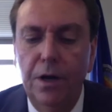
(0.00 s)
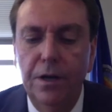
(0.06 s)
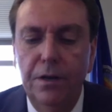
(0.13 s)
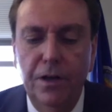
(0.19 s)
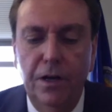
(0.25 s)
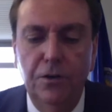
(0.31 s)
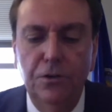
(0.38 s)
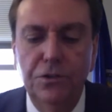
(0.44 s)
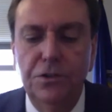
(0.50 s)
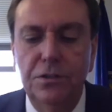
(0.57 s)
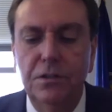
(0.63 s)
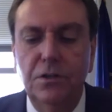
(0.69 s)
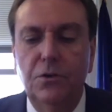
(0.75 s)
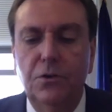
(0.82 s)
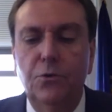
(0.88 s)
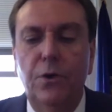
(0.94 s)
those
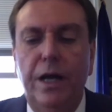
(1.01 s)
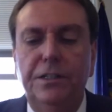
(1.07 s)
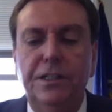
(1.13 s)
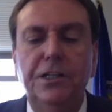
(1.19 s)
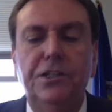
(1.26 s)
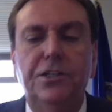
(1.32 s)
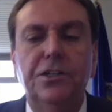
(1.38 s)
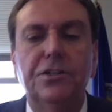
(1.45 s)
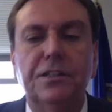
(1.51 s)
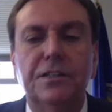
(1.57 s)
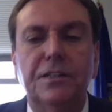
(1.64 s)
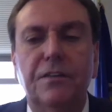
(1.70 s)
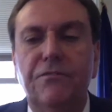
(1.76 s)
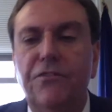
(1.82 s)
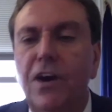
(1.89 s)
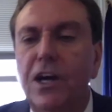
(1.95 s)
great teachers is a
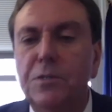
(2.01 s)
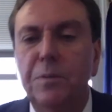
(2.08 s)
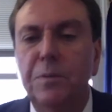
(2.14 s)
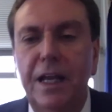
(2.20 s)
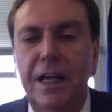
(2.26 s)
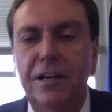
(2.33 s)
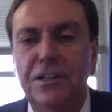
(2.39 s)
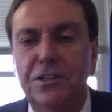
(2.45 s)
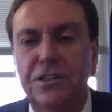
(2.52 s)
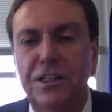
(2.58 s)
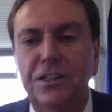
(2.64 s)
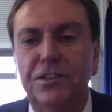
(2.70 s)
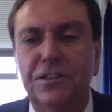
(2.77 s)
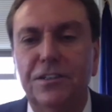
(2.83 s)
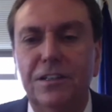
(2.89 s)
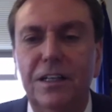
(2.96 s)
freshman English
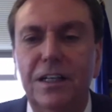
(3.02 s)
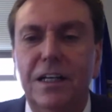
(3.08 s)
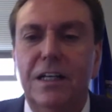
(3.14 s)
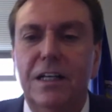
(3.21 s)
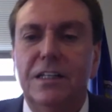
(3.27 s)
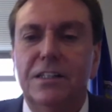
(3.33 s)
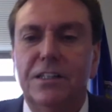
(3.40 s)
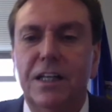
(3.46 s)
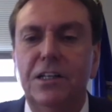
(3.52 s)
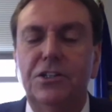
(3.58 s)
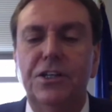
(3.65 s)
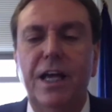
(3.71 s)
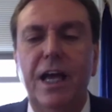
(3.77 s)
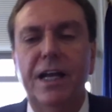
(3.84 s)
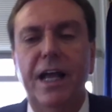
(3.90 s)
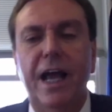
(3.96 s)
teacher. Said she
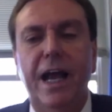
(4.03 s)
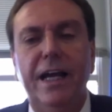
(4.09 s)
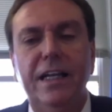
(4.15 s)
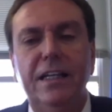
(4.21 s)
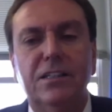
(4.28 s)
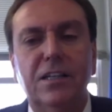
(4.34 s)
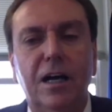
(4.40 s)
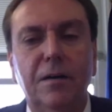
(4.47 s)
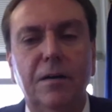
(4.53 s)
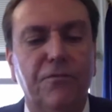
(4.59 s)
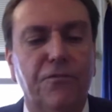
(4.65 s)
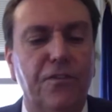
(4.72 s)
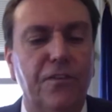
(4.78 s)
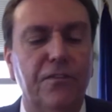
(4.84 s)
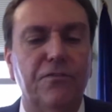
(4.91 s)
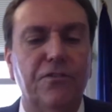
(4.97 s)
had 80-some
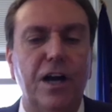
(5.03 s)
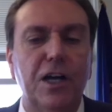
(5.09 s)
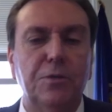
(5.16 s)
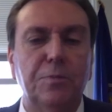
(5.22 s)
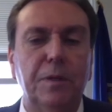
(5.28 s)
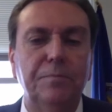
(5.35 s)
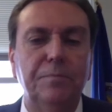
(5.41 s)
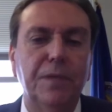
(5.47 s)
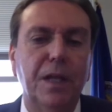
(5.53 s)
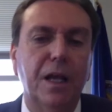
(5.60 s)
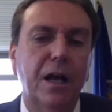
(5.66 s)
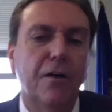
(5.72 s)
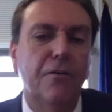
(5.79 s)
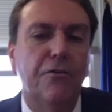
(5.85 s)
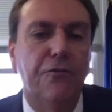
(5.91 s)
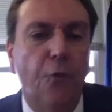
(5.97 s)
freshmen,
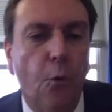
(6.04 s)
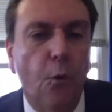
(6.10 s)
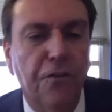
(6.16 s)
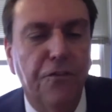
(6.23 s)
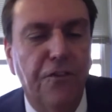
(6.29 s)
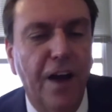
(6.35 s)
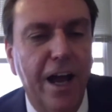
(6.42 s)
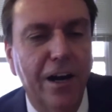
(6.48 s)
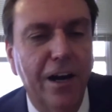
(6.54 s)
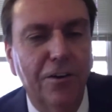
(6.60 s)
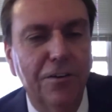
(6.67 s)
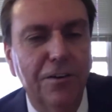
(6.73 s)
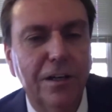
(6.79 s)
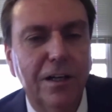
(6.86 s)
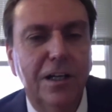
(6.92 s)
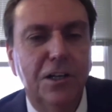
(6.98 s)
4
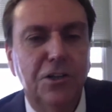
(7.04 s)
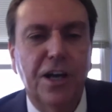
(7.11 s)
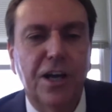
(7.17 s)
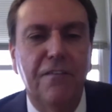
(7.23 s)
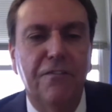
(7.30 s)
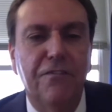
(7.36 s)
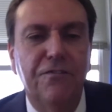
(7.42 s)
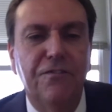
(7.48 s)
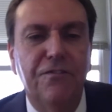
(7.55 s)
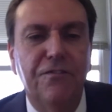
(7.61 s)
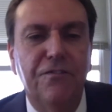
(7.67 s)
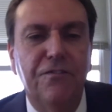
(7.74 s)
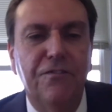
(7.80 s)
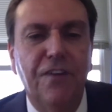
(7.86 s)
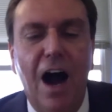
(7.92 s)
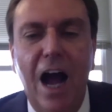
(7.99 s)
failed. She gave
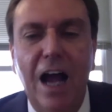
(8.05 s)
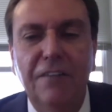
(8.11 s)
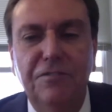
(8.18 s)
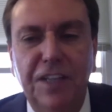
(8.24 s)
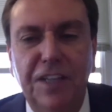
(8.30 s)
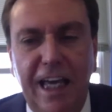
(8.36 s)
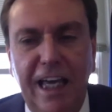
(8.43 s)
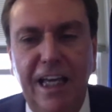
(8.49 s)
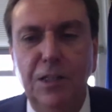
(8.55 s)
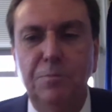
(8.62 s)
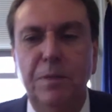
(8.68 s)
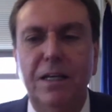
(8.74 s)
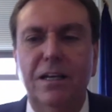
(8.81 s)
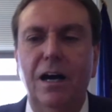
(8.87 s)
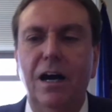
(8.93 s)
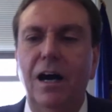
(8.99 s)
5 Ds
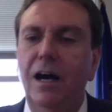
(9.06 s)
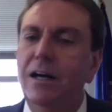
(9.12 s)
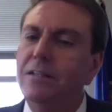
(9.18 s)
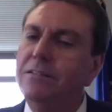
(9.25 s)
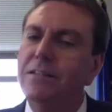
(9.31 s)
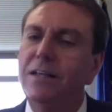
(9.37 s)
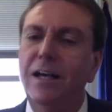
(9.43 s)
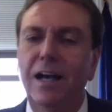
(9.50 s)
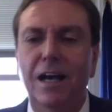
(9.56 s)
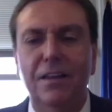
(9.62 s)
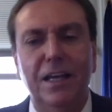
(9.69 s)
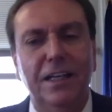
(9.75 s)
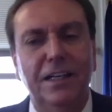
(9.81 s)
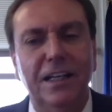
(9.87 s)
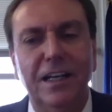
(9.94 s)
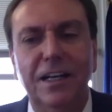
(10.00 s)
because they
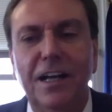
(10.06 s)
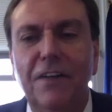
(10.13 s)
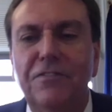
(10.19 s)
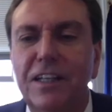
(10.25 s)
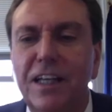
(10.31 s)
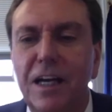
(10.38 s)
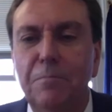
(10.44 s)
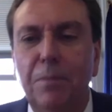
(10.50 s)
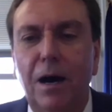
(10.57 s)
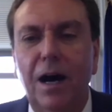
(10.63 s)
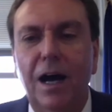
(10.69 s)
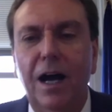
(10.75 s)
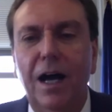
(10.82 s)
did enough to get by.